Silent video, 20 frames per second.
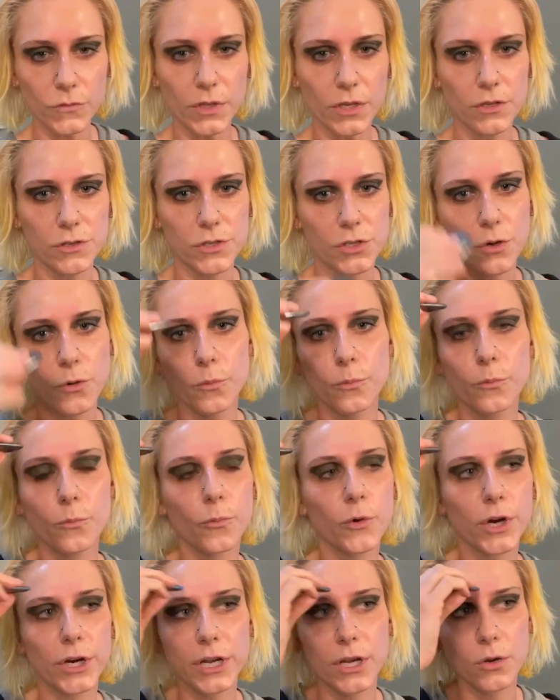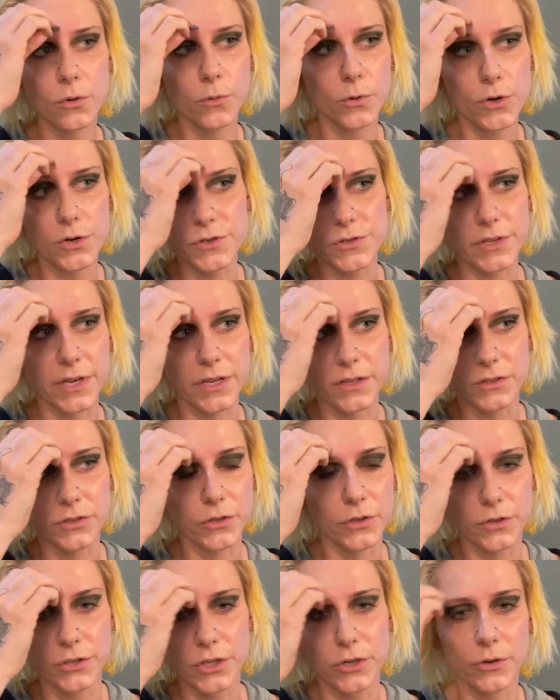So working
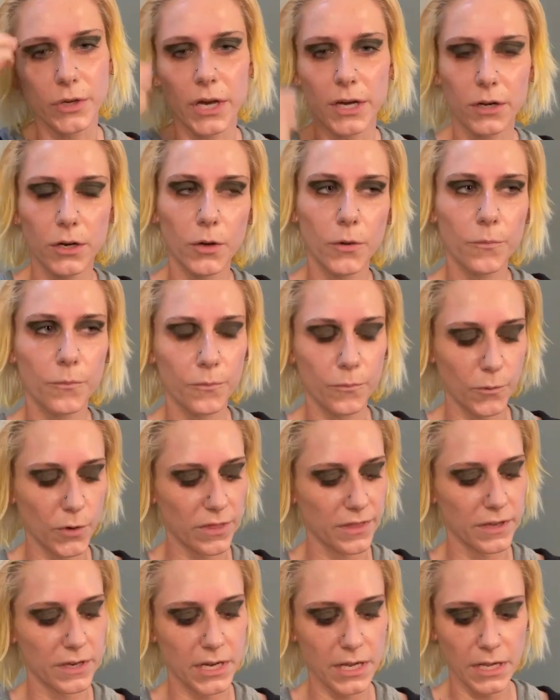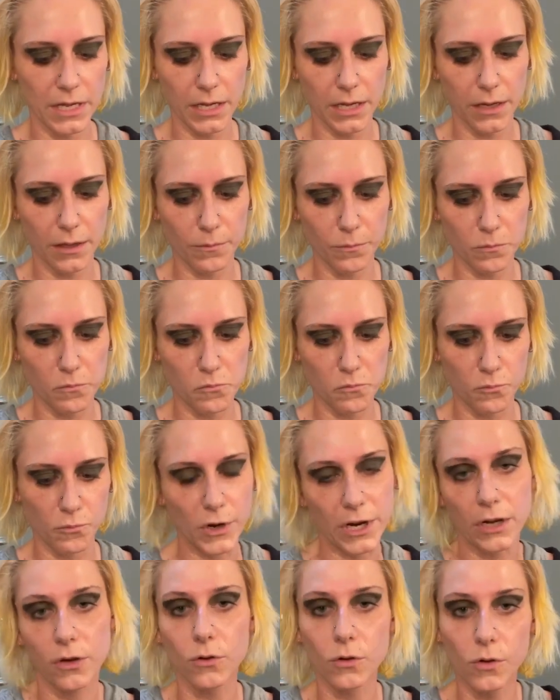horizontal, you kind of, with any
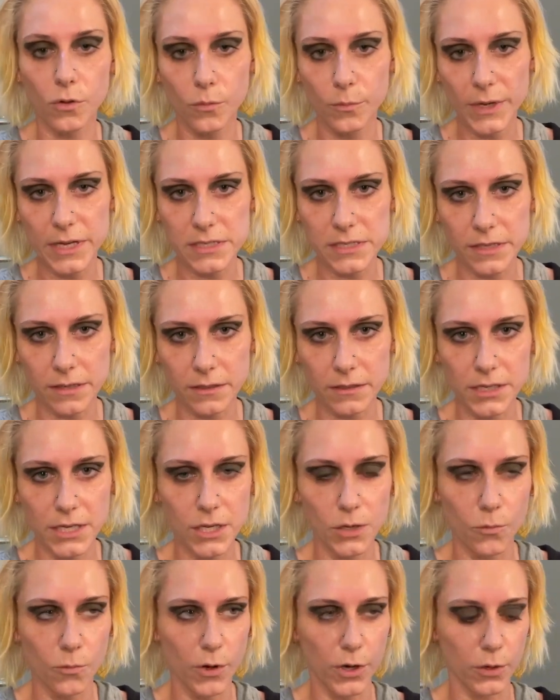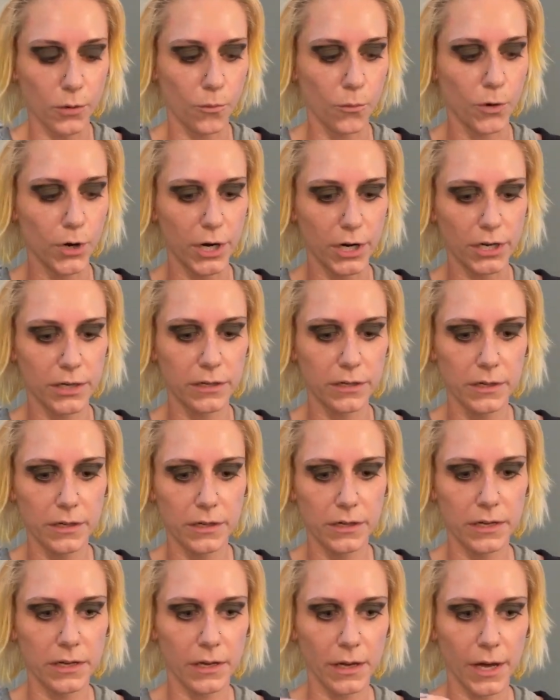wrinkle, basically, you want to work
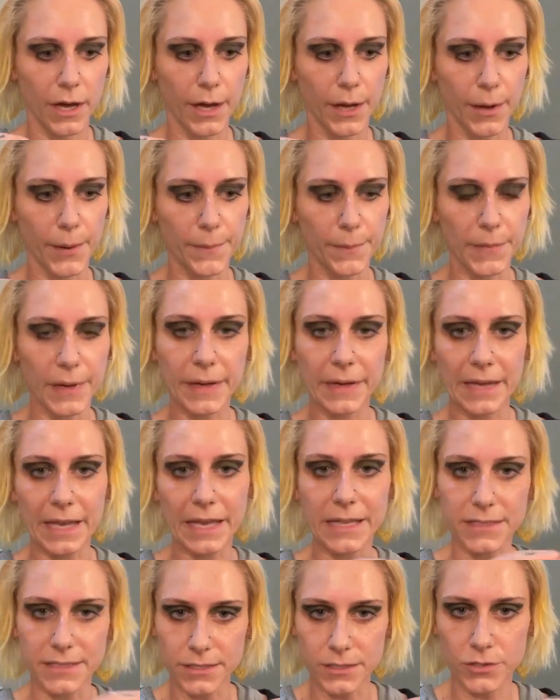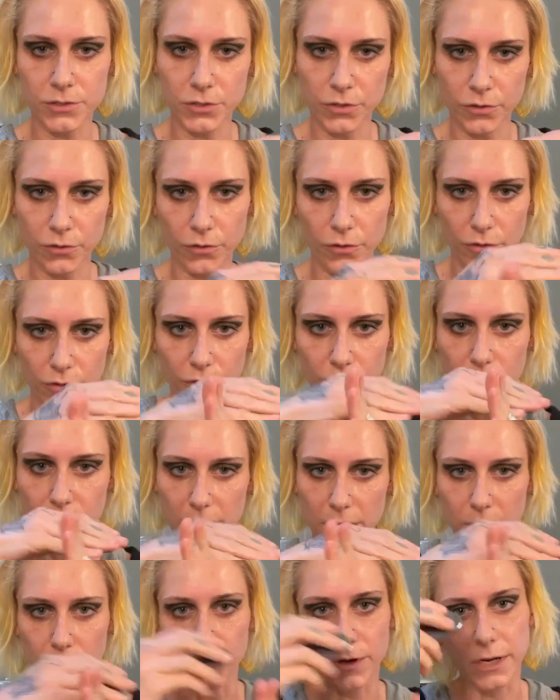against
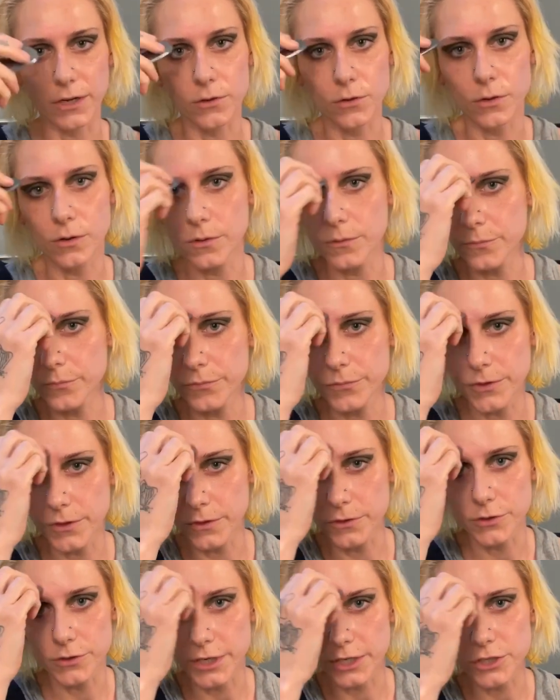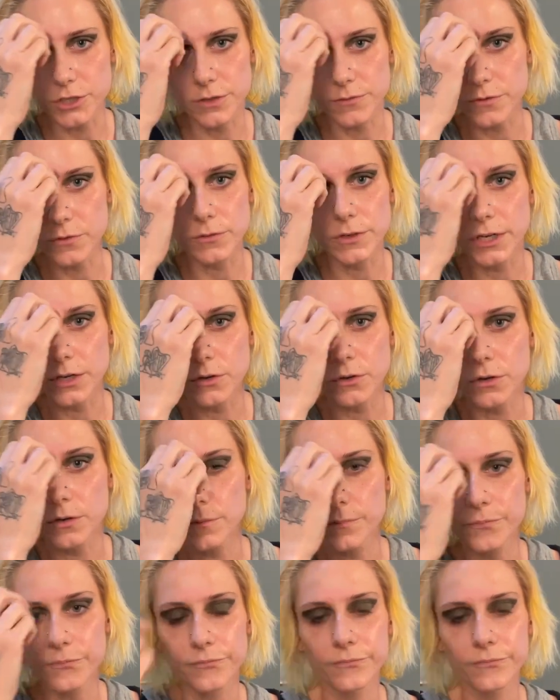the wrinkle, the direction of the wrinkle.